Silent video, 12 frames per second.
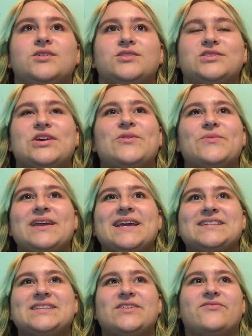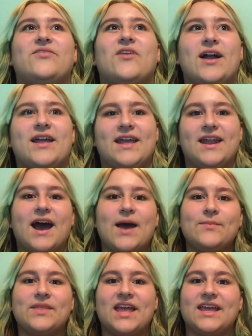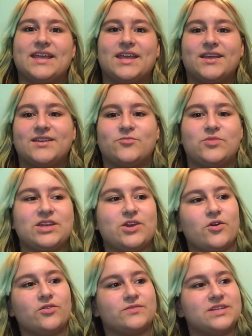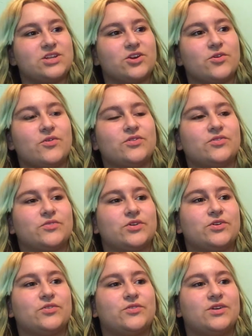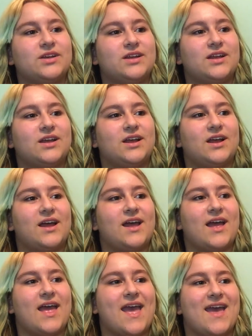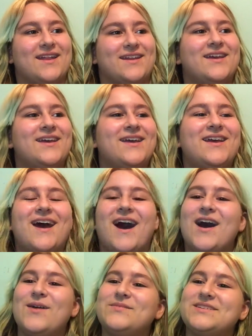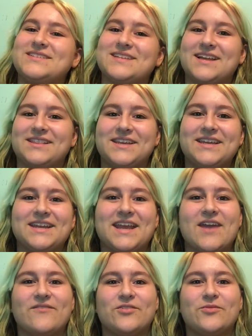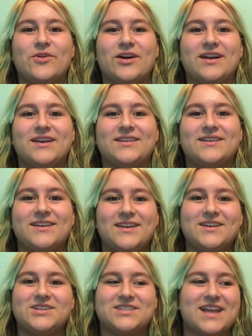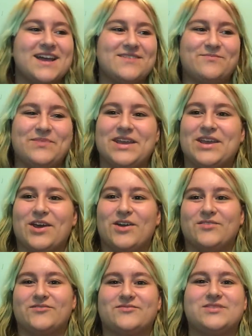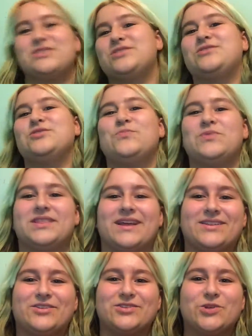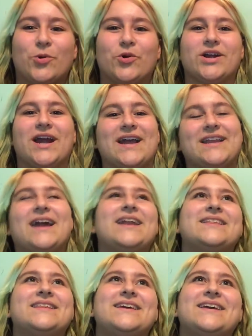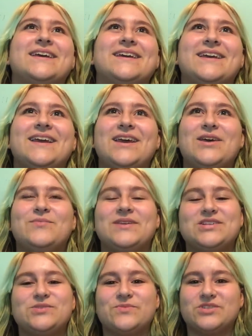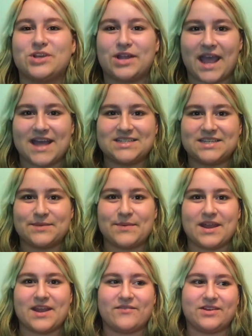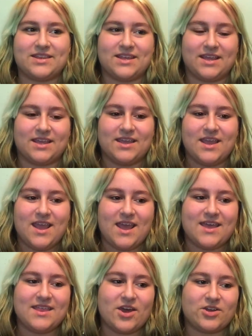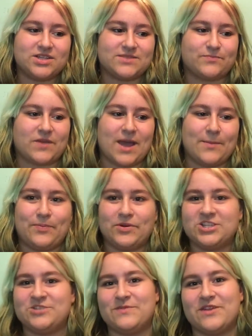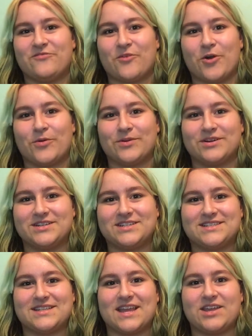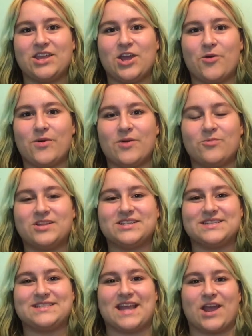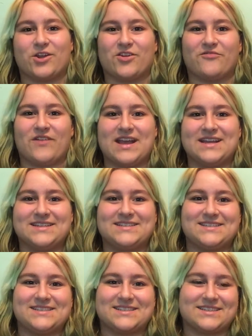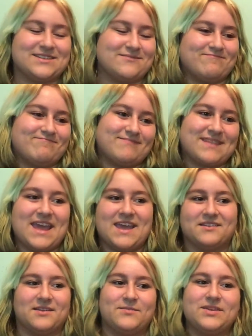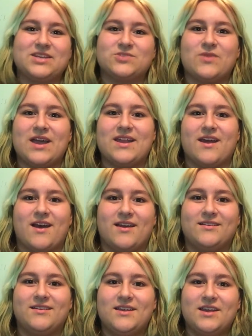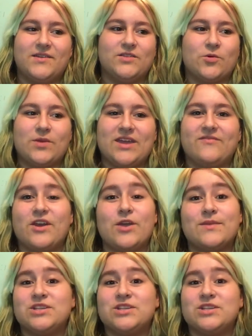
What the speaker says: So we get to the front, and I'm like, we start going through, and I'm just, like, leading everyone, just kind of being a stupid, like, little tour guide kind of thing, being super sarcastic about everything, and they all just kind of push me forward, just like, you know what, we'll just sacrifice Caitlin, because why not? Even though we had very